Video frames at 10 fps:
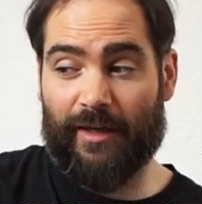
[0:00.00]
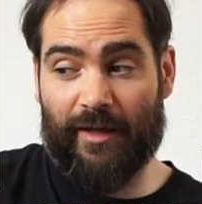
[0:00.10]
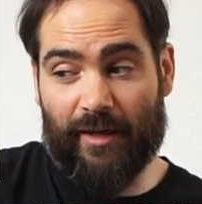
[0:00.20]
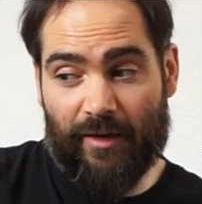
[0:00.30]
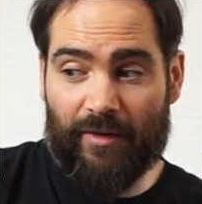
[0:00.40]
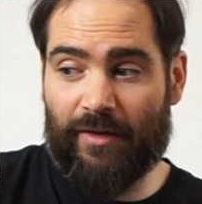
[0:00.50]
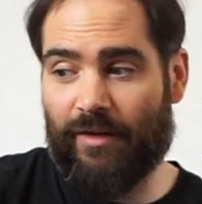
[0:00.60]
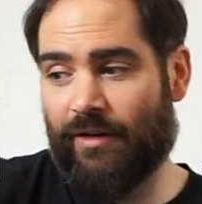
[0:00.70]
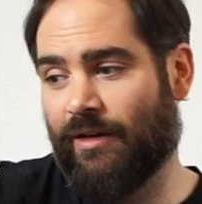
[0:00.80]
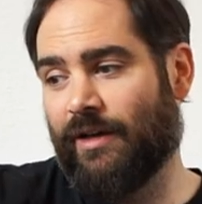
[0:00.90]

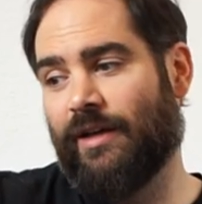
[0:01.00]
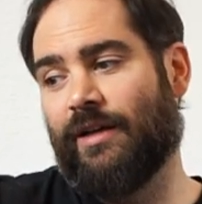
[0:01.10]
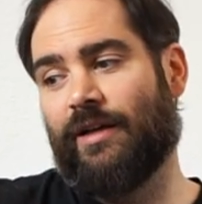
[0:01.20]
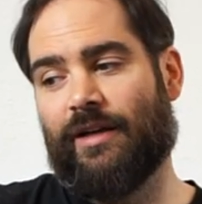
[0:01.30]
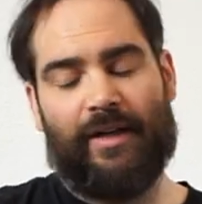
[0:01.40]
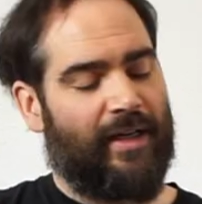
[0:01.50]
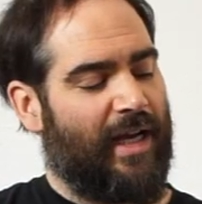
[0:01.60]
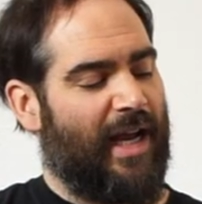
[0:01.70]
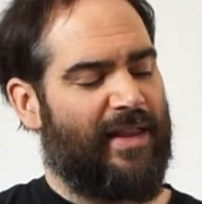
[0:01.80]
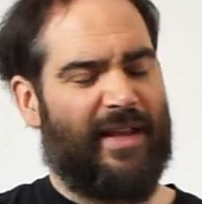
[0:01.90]

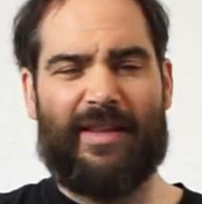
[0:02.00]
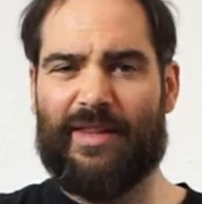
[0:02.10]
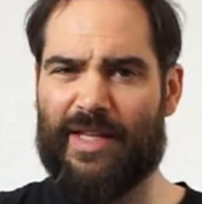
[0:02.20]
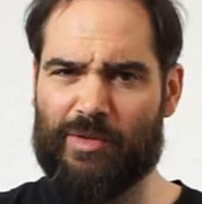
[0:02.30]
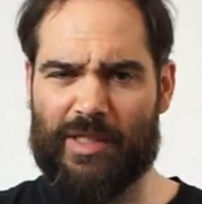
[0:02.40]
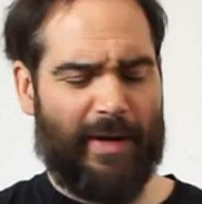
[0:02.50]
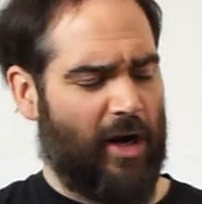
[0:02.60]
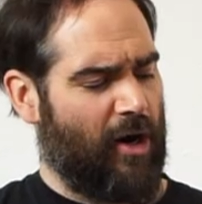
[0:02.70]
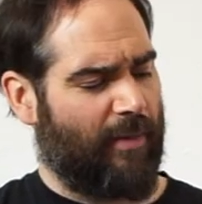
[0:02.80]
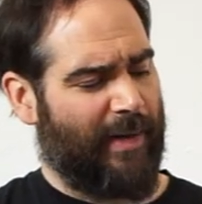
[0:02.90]
And then this one's a bit
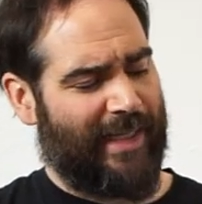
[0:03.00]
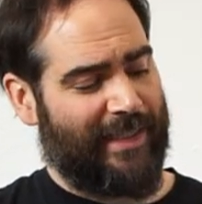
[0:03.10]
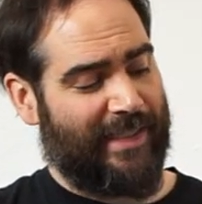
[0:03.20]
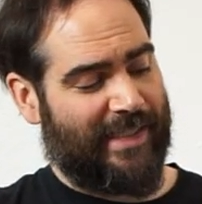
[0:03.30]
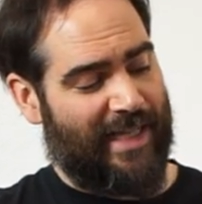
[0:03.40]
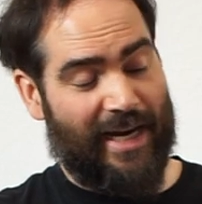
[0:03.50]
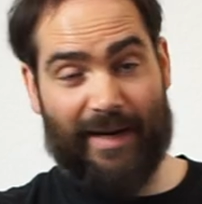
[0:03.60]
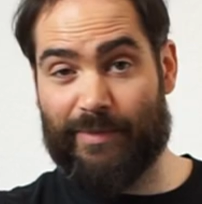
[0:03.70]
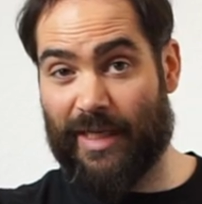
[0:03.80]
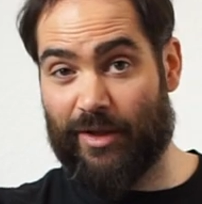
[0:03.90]
hard, but I like to slide
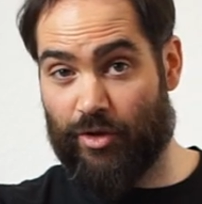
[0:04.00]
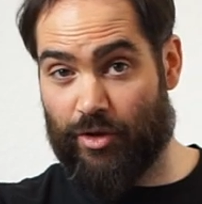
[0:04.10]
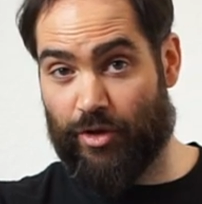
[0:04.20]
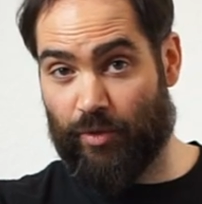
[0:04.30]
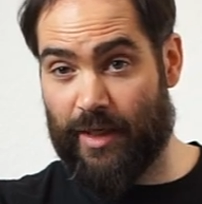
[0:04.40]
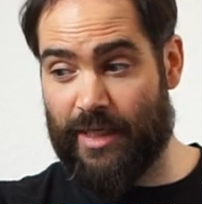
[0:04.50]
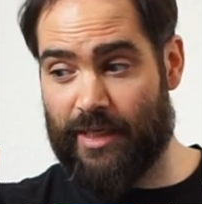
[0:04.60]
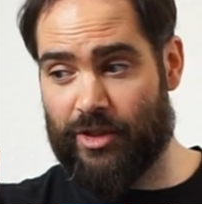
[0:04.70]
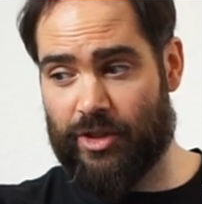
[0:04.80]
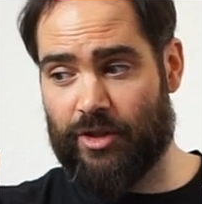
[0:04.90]
up to get
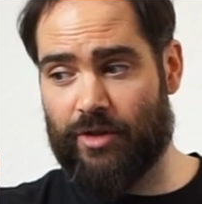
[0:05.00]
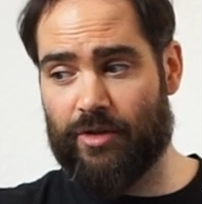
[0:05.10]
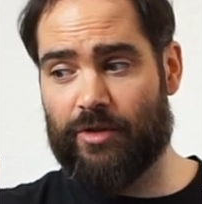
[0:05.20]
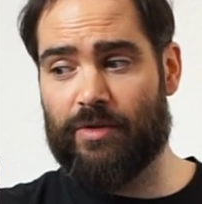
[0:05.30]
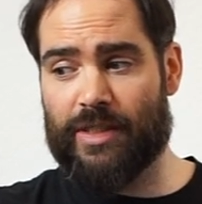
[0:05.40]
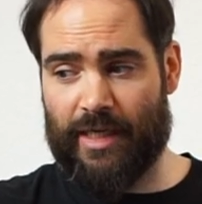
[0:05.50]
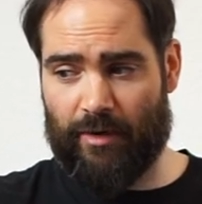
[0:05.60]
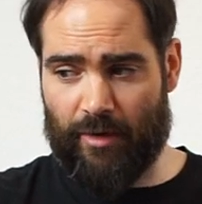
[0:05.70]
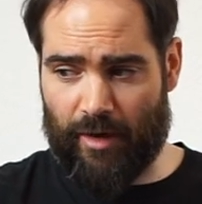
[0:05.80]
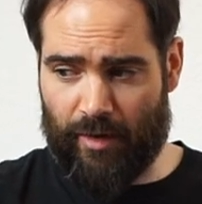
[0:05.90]

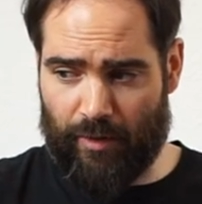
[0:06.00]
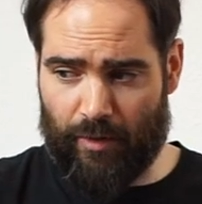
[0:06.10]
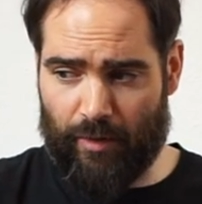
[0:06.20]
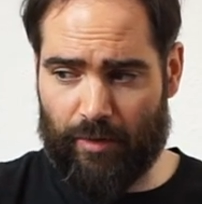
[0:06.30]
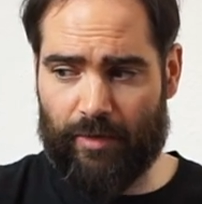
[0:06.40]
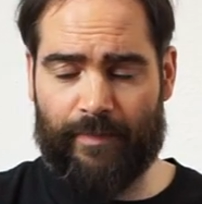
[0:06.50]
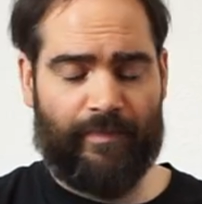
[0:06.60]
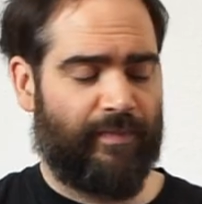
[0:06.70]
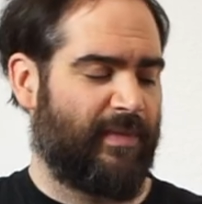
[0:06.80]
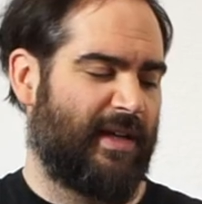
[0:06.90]
3-2-0.
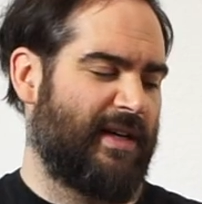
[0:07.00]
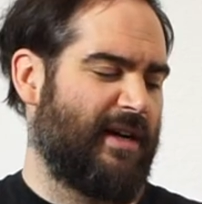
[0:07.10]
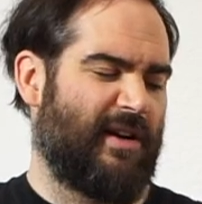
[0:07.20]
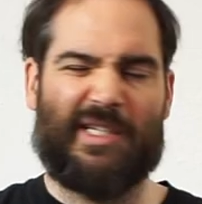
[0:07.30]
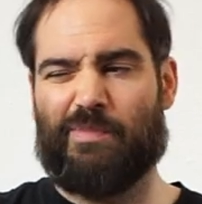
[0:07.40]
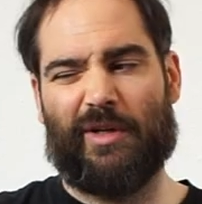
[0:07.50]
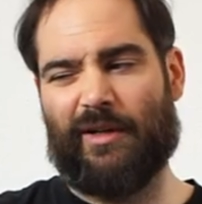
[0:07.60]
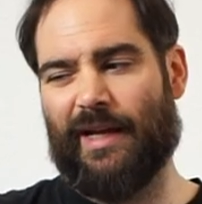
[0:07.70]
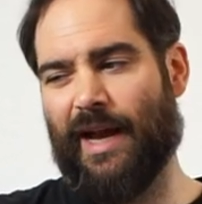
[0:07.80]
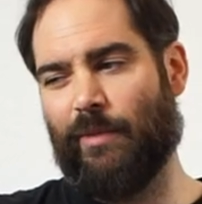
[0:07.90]
And then here I just put a
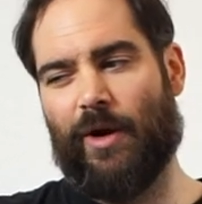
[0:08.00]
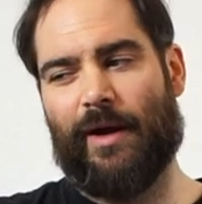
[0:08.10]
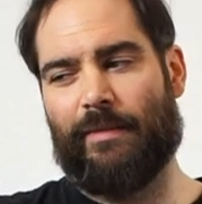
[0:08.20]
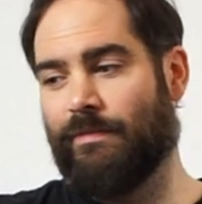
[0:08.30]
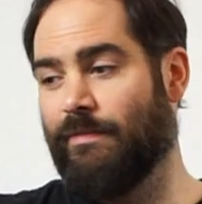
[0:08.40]
little hammer on.